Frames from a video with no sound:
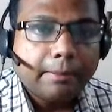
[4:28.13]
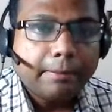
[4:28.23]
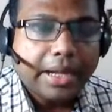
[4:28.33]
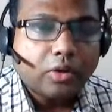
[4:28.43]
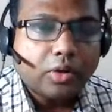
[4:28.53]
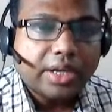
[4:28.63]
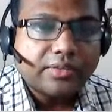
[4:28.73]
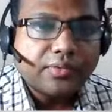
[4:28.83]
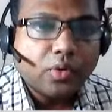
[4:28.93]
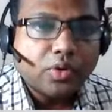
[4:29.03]
Bangkok
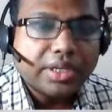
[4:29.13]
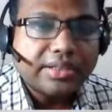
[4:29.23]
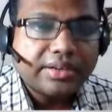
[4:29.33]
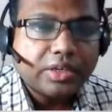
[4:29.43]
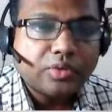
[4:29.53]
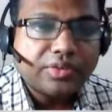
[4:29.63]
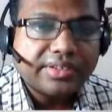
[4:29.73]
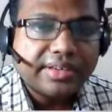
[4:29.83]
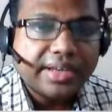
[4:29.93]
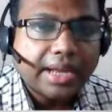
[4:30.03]
has 43 to
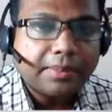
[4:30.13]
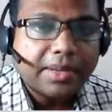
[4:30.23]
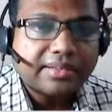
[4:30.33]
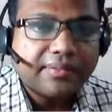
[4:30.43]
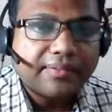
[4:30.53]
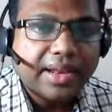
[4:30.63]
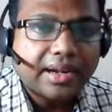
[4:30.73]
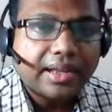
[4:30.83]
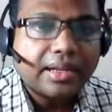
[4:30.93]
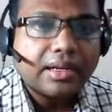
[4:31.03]
69%
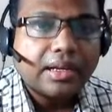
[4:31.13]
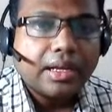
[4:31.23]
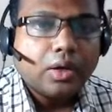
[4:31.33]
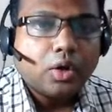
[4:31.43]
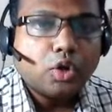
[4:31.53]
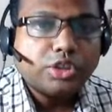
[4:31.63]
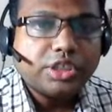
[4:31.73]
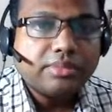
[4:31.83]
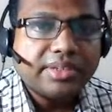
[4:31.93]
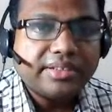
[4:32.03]
flooding. Ho
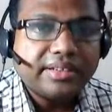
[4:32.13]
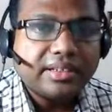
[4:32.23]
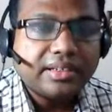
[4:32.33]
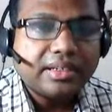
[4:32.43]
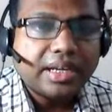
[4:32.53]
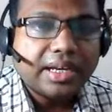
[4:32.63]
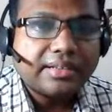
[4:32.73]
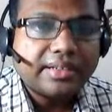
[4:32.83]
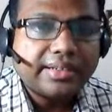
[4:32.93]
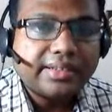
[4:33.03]
Chi Minh city has
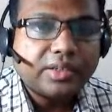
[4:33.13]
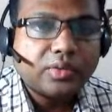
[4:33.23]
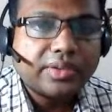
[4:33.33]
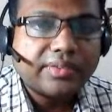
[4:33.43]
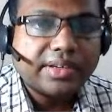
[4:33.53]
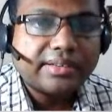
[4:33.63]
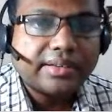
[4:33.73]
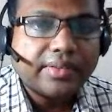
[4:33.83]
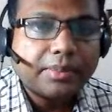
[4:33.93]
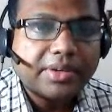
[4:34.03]
60 to
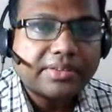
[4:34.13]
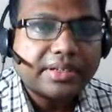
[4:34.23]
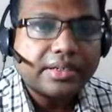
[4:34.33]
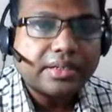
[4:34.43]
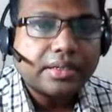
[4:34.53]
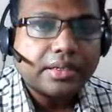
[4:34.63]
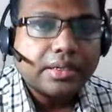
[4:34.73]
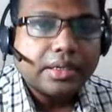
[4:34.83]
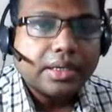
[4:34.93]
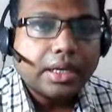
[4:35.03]
77%
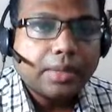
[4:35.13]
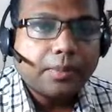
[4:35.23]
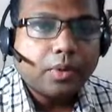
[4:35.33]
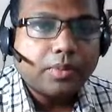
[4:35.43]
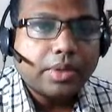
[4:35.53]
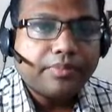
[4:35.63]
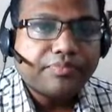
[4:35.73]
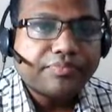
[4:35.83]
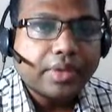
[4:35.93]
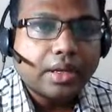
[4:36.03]
problem.
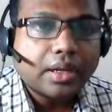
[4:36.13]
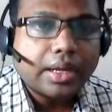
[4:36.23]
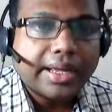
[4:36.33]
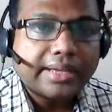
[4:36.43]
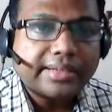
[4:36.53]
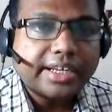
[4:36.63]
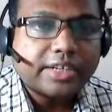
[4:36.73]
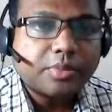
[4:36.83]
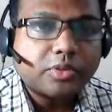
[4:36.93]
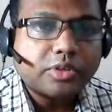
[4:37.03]
Asset
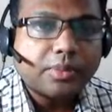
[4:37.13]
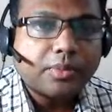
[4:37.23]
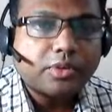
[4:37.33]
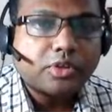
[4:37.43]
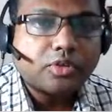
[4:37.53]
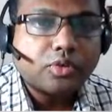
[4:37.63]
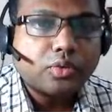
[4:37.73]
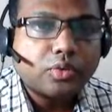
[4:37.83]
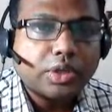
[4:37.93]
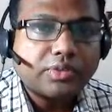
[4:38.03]
exposure projection
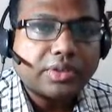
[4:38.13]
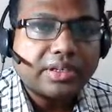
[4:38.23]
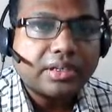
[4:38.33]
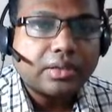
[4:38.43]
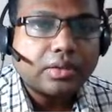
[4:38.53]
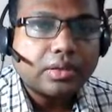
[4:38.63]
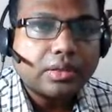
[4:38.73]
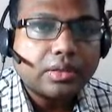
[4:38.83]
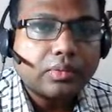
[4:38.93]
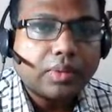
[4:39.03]

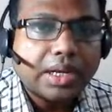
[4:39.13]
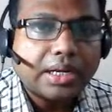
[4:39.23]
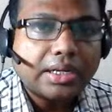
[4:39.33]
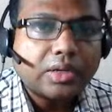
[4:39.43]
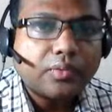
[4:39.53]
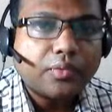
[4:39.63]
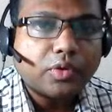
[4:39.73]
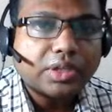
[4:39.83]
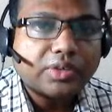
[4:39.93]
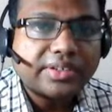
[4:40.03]
2,100 to
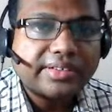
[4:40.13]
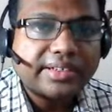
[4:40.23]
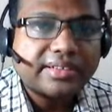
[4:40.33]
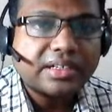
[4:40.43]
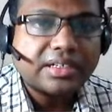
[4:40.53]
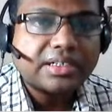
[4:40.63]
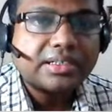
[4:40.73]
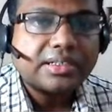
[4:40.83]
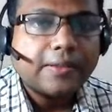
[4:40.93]
4,600.